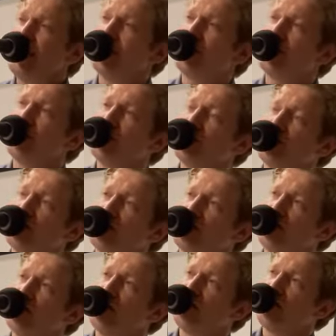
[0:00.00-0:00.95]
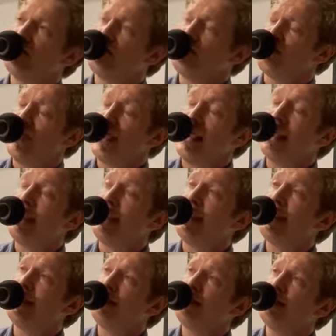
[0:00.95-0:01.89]
of the sun
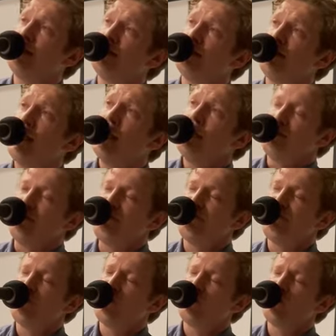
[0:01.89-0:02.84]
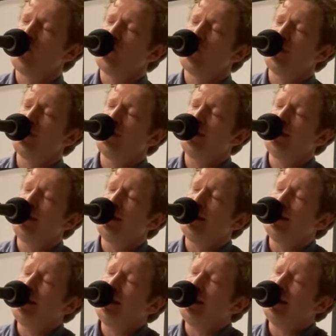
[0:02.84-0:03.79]
paled before the
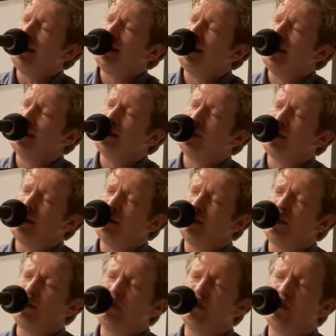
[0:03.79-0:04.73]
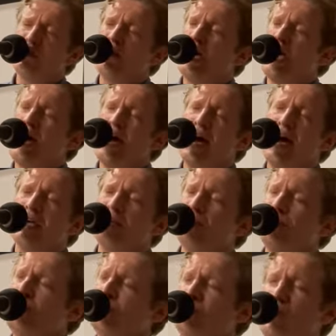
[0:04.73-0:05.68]
gleam in your eye. You
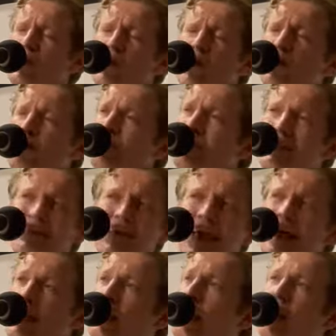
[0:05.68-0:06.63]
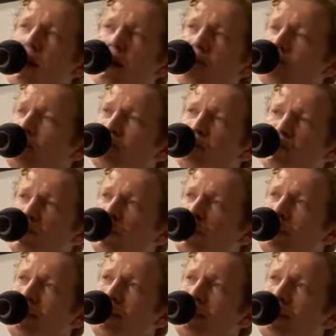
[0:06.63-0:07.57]
told me that love is
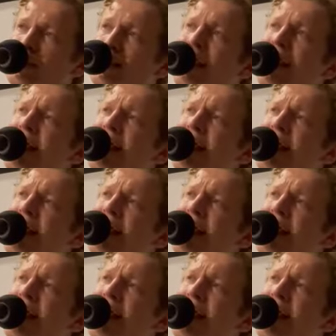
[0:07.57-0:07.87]
queen